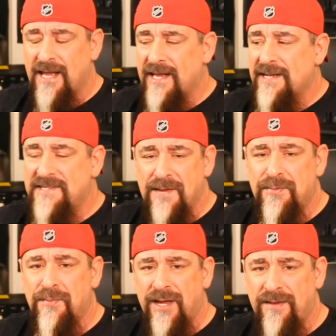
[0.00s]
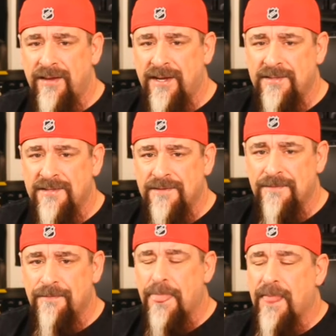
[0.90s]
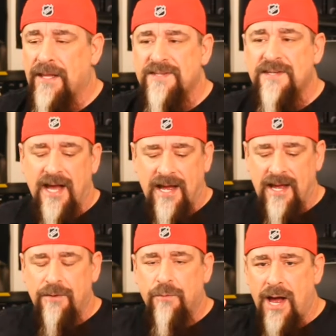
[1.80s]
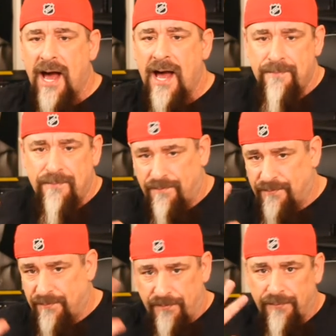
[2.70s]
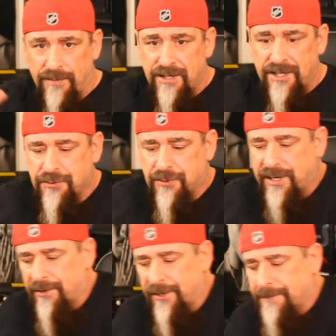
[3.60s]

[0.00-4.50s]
Tampa Bay fans, listen, I'm from Detroit area.